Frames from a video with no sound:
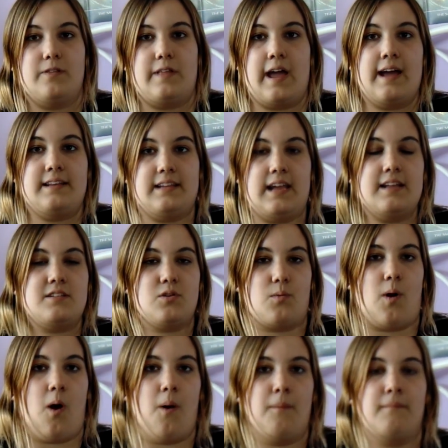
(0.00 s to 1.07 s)
they had to get to
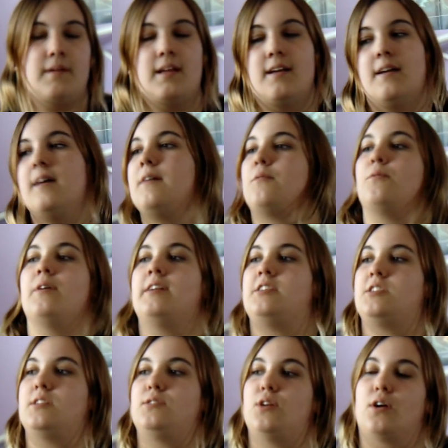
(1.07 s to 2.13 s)
Rome,
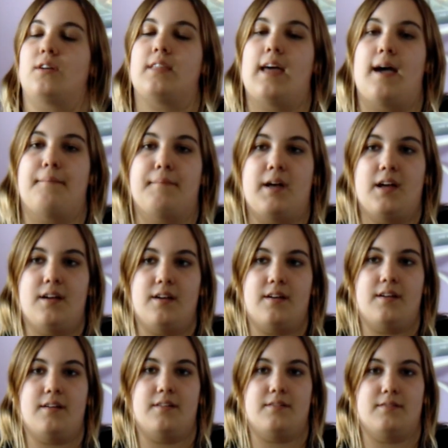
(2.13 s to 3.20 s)
which took them,
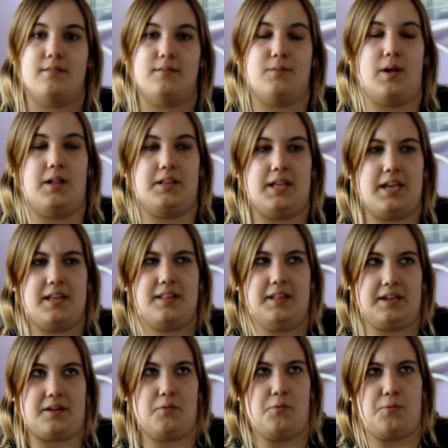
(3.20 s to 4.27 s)
well,
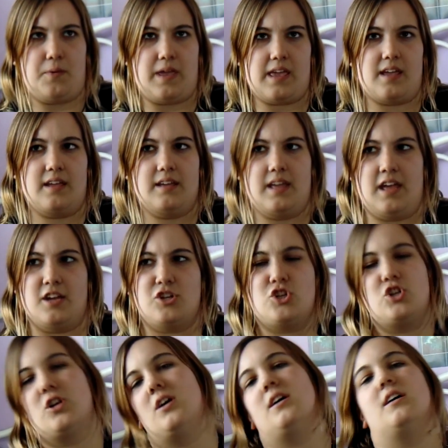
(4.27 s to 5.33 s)
like a
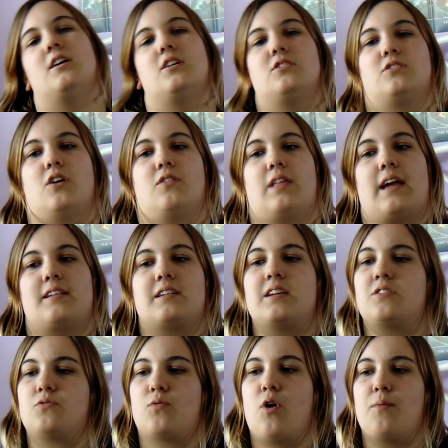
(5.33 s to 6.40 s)
week-ish. So they had to
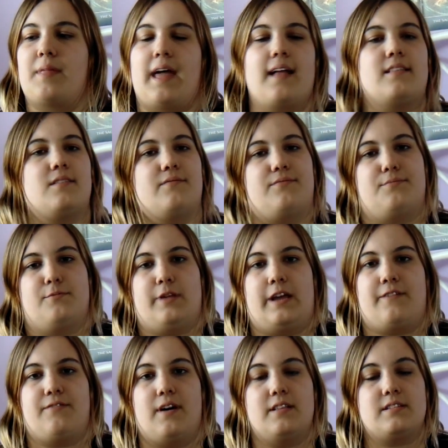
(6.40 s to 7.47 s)
get to Rome. They had some,
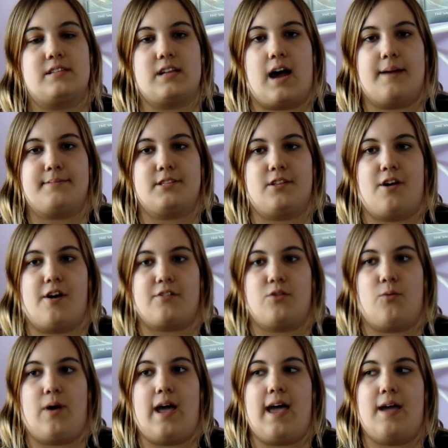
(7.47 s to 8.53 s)
like, fun stops along
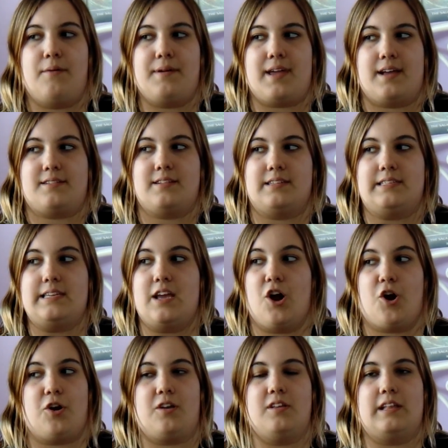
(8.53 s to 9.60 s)
the way. We got to see
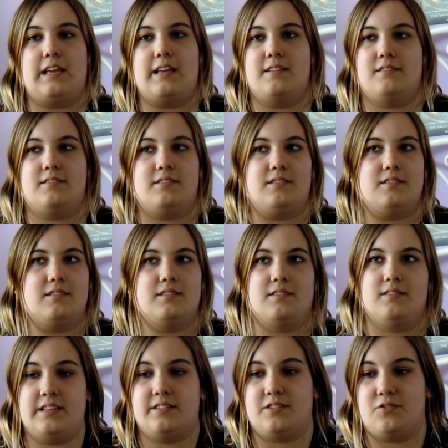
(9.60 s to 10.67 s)
Hercules.
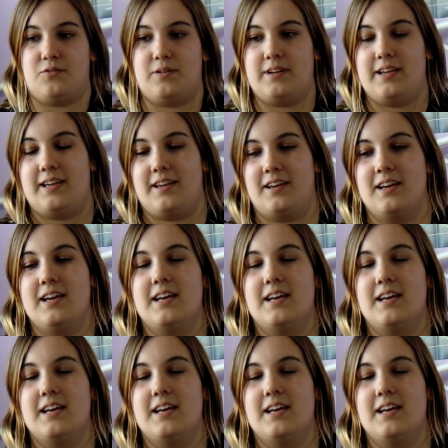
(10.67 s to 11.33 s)
He's annoying.